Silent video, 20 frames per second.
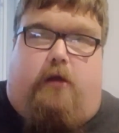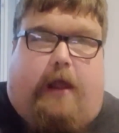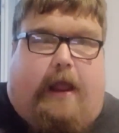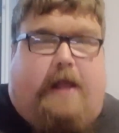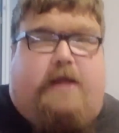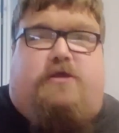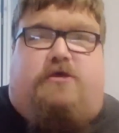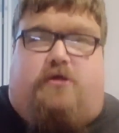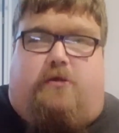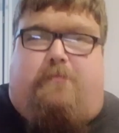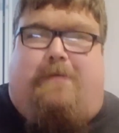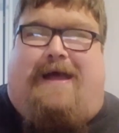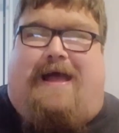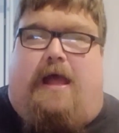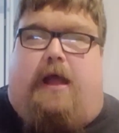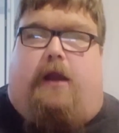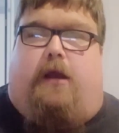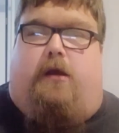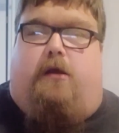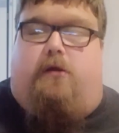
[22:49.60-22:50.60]
Ed's the
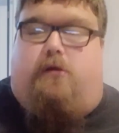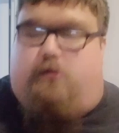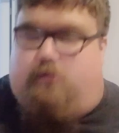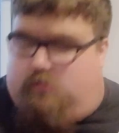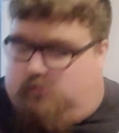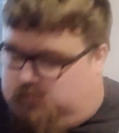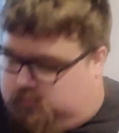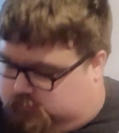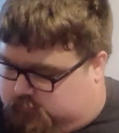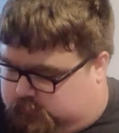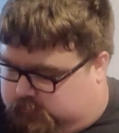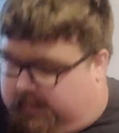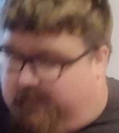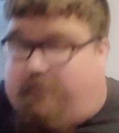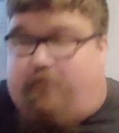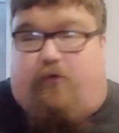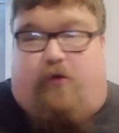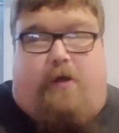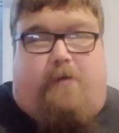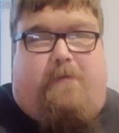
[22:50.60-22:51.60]
man.
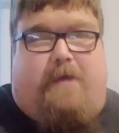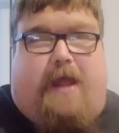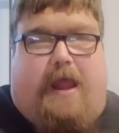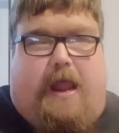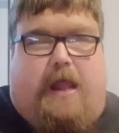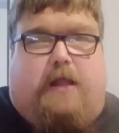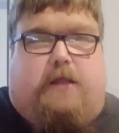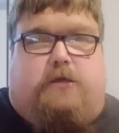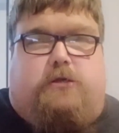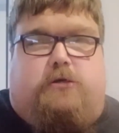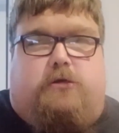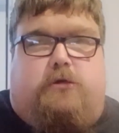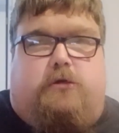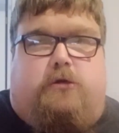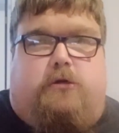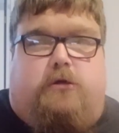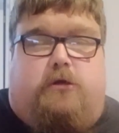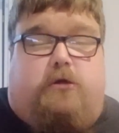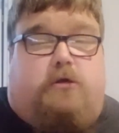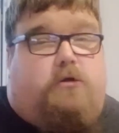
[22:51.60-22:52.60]
If you've not met Ed,
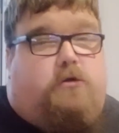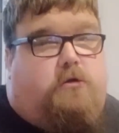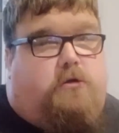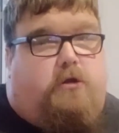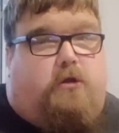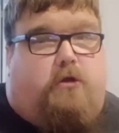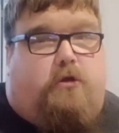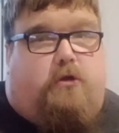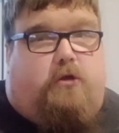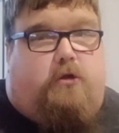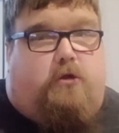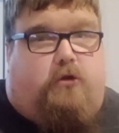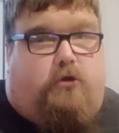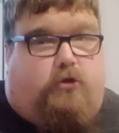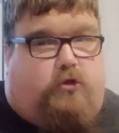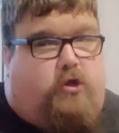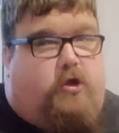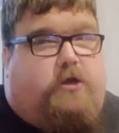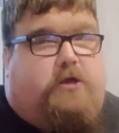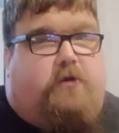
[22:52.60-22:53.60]

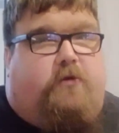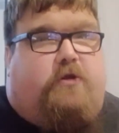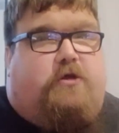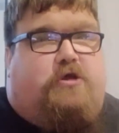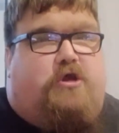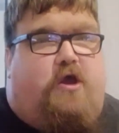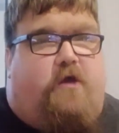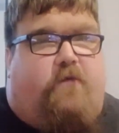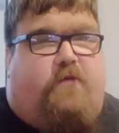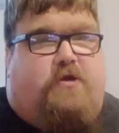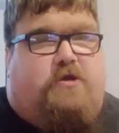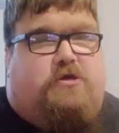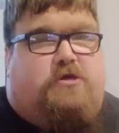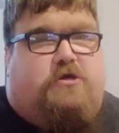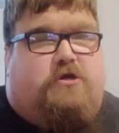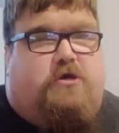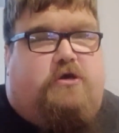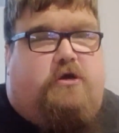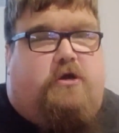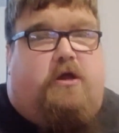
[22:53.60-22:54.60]
you can yourself a
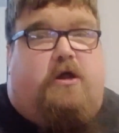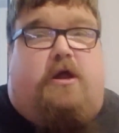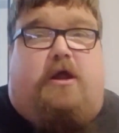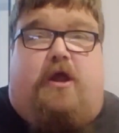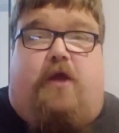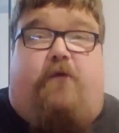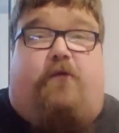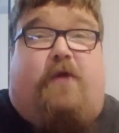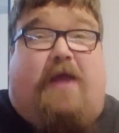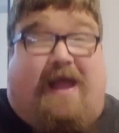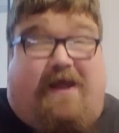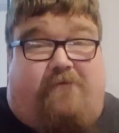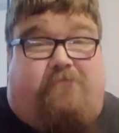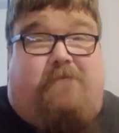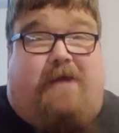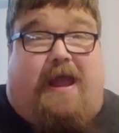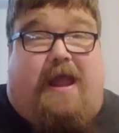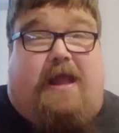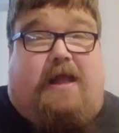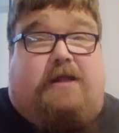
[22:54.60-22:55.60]
disservice. If you have
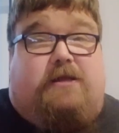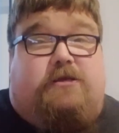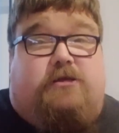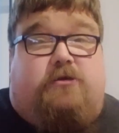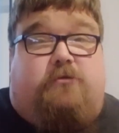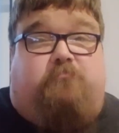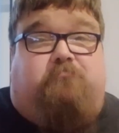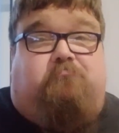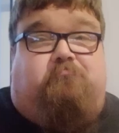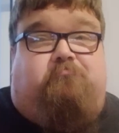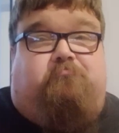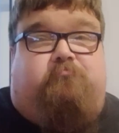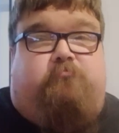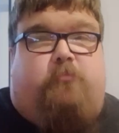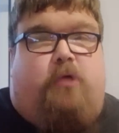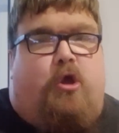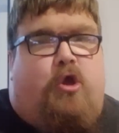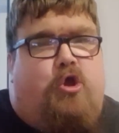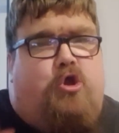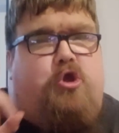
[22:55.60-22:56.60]
met Ed,
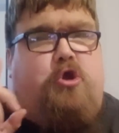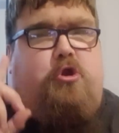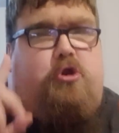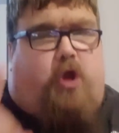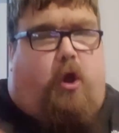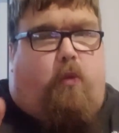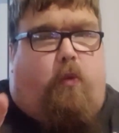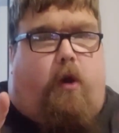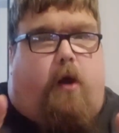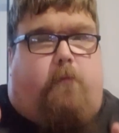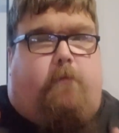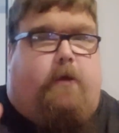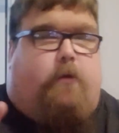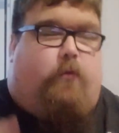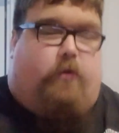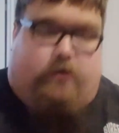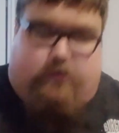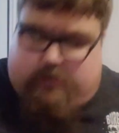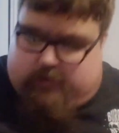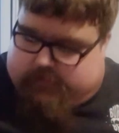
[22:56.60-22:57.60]
you know what I mean
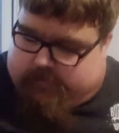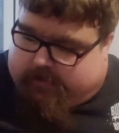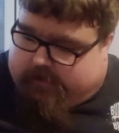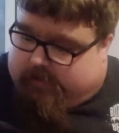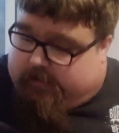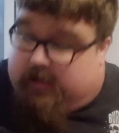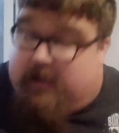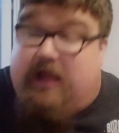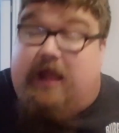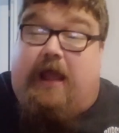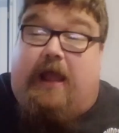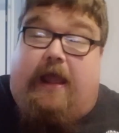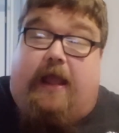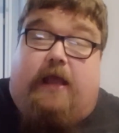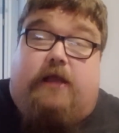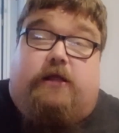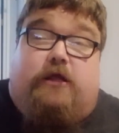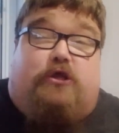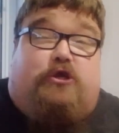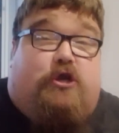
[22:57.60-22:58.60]
when I say
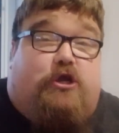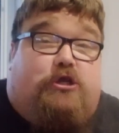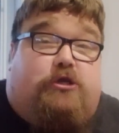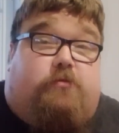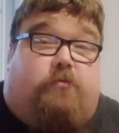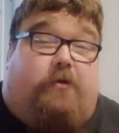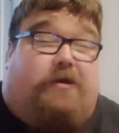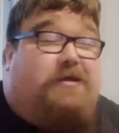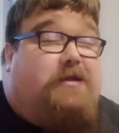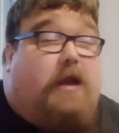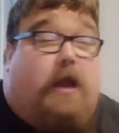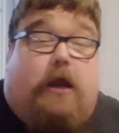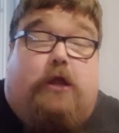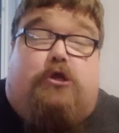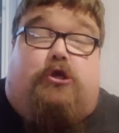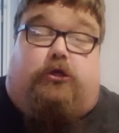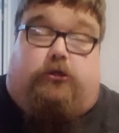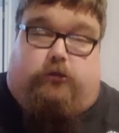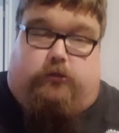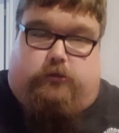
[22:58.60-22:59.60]
he's a gentleman, he's a
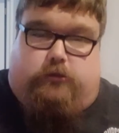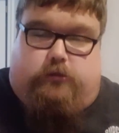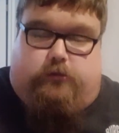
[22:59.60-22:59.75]
legend.